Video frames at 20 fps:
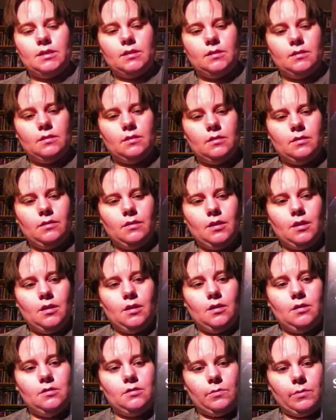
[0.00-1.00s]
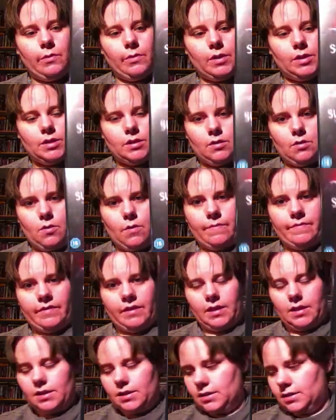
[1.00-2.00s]
to rewatch it
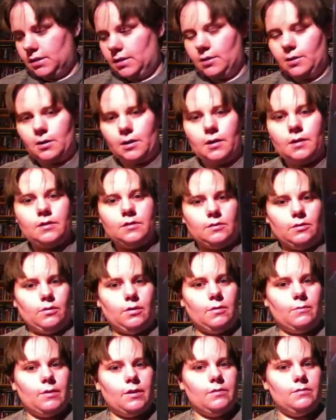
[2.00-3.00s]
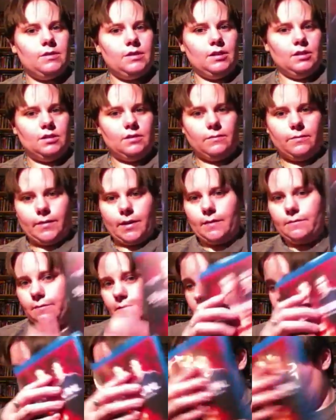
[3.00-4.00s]
hopefully this year. So there we go, season 5
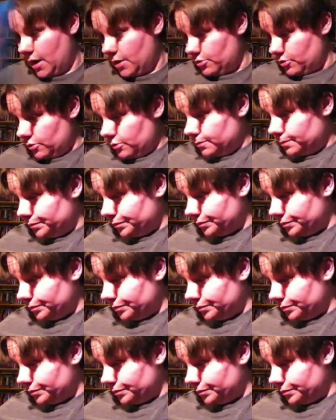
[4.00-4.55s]
of Supernatural.